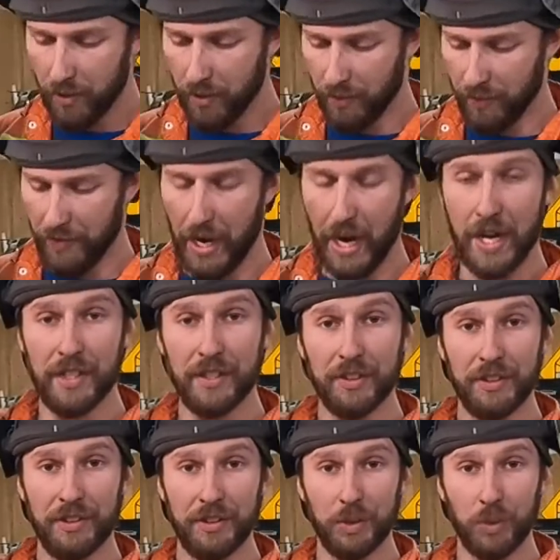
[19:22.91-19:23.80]
That is
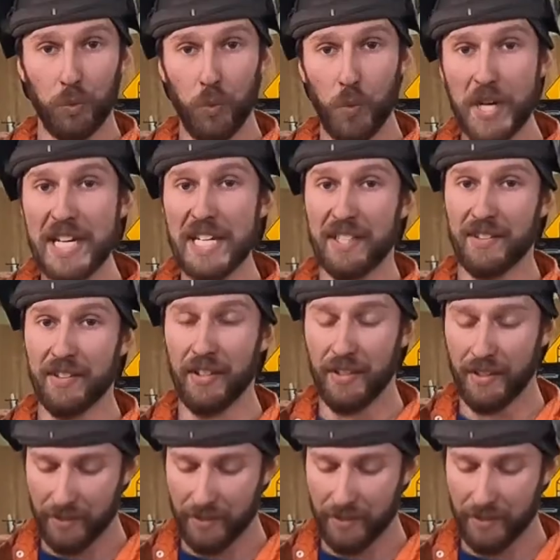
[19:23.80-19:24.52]
sweet.